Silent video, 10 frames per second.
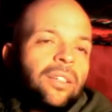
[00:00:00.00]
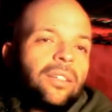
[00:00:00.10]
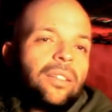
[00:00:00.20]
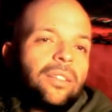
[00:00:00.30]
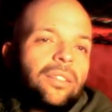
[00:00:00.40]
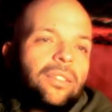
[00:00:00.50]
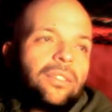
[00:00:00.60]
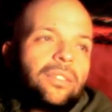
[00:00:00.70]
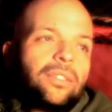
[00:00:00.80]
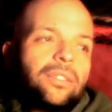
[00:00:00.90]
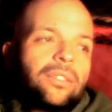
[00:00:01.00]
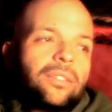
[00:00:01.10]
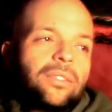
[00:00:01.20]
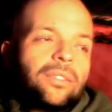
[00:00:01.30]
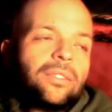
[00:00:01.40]

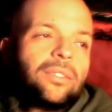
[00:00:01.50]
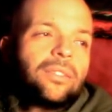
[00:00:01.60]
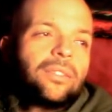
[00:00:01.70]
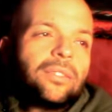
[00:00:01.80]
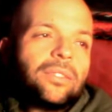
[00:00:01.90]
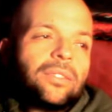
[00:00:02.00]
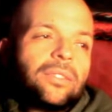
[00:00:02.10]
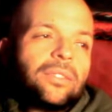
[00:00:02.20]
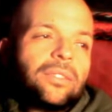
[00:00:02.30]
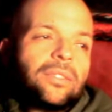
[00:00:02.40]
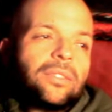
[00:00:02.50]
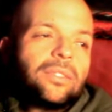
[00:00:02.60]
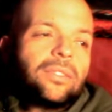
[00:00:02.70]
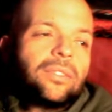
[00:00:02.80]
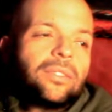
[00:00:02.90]

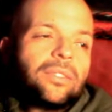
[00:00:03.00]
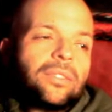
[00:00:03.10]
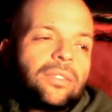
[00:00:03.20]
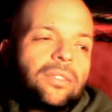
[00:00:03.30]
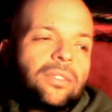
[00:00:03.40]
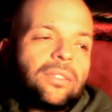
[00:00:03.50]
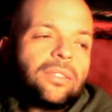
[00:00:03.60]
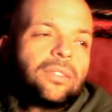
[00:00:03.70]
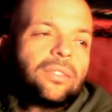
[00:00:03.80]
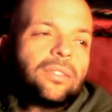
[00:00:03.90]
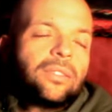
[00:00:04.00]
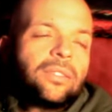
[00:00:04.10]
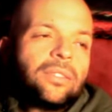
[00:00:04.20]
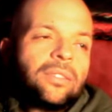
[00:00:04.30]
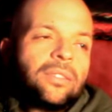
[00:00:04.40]

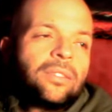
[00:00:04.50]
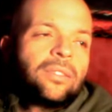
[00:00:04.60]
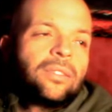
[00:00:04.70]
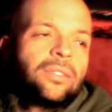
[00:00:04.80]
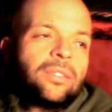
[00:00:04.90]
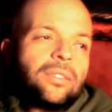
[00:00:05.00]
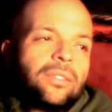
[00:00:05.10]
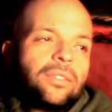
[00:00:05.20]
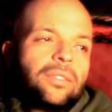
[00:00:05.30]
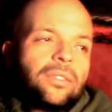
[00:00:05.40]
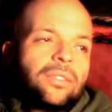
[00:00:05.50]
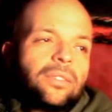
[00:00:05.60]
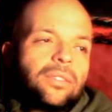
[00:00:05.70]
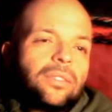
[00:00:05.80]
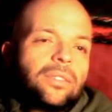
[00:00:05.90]

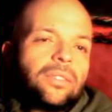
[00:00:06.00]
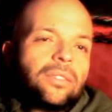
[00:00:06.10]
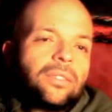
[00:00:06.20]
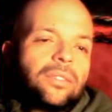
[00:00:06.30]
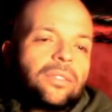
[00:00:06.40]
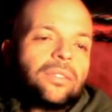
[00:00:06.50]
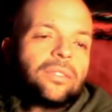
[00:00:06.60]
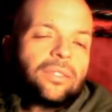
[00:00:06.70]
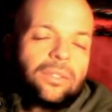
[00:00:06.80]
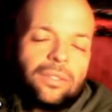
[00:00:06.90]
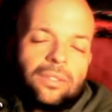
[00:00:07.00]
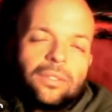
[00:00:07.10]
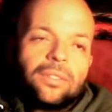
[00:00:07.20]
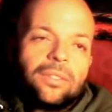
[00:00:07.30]
No words are spoken by the person on screen.